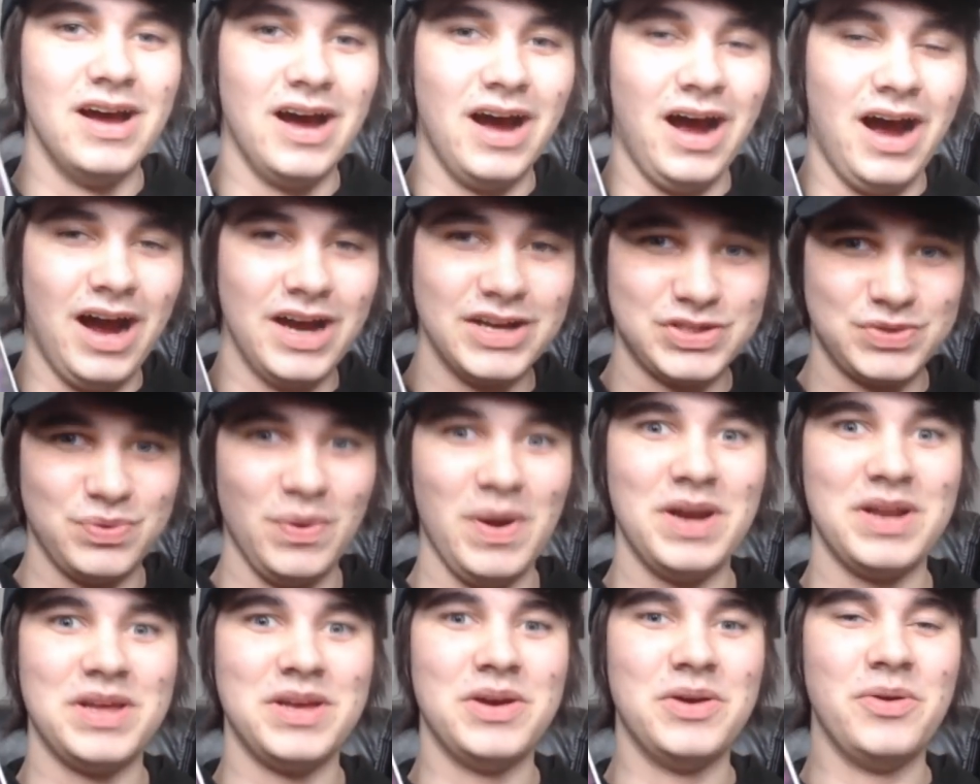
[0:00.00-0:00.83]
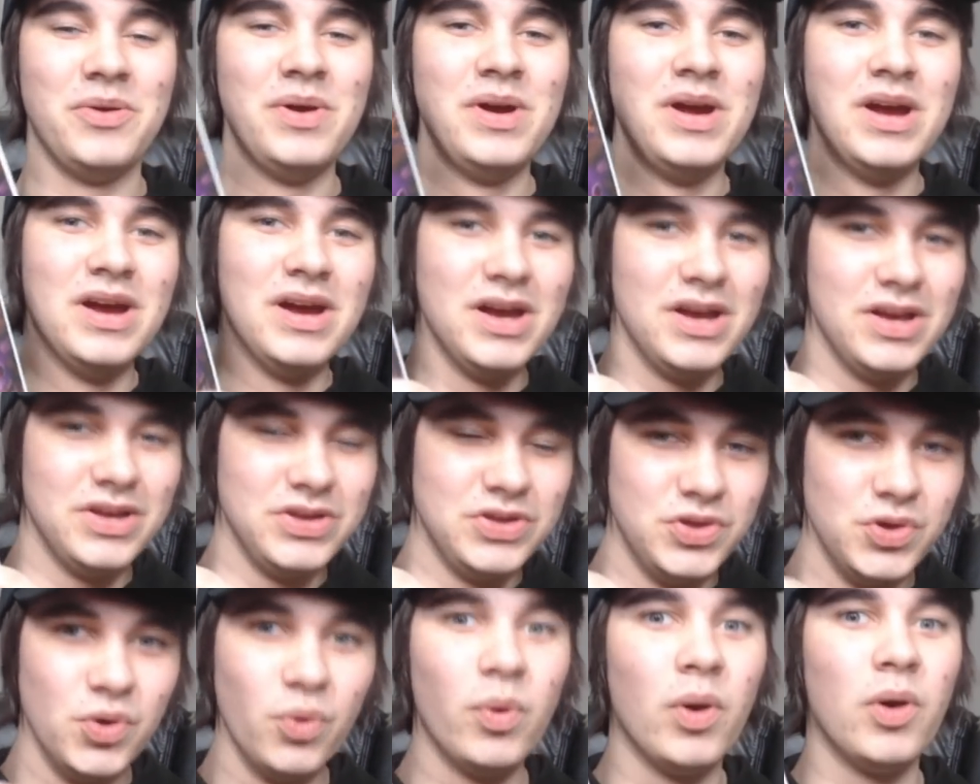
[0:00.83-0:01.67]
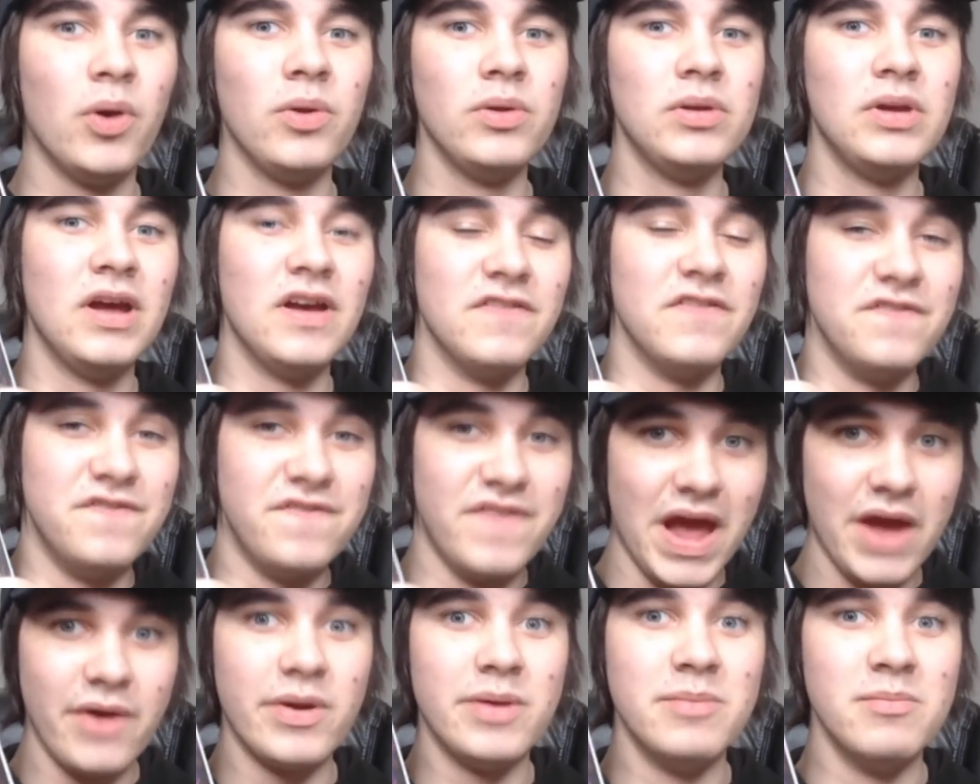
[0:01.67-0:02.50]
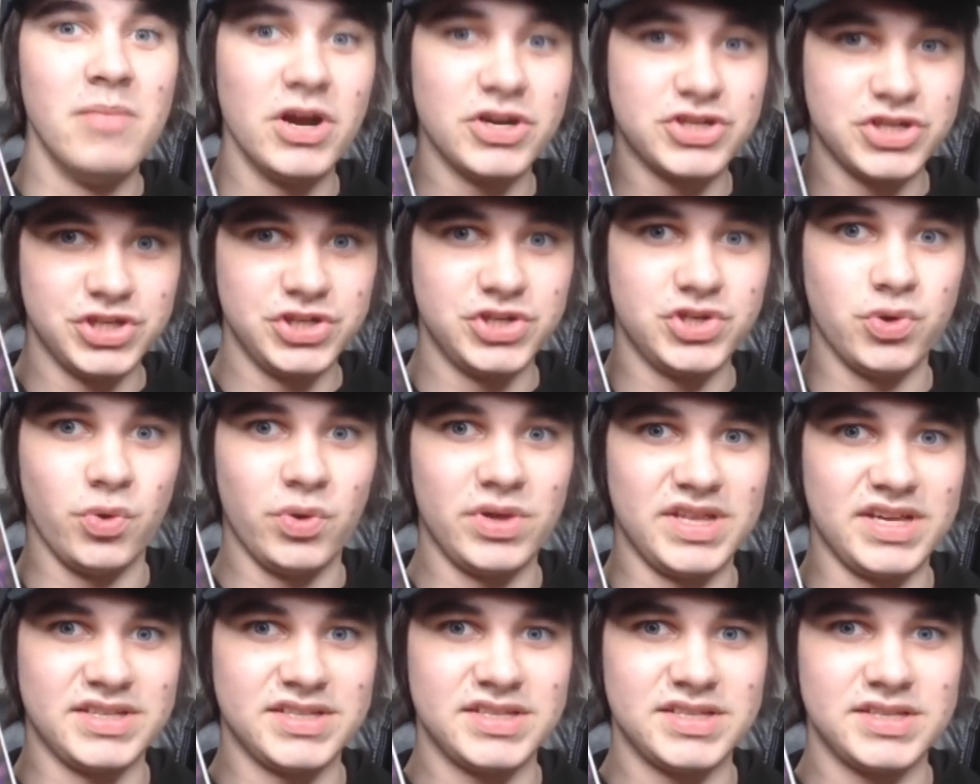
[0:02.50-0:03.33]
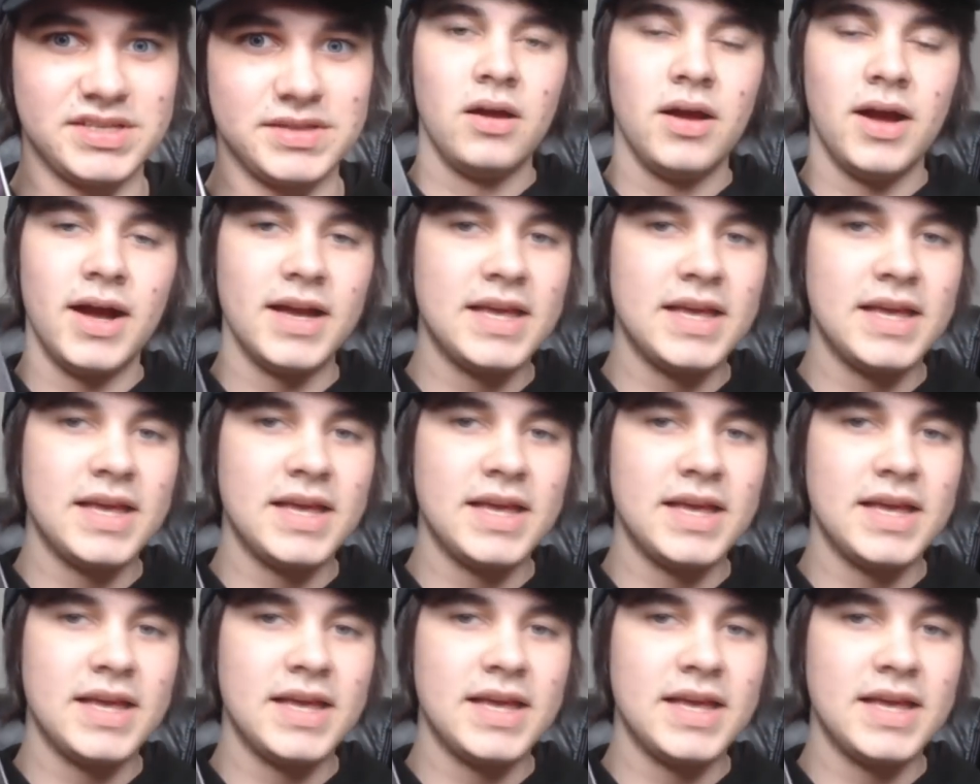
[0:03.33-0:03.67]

I swear to you, you will very much enjoy this.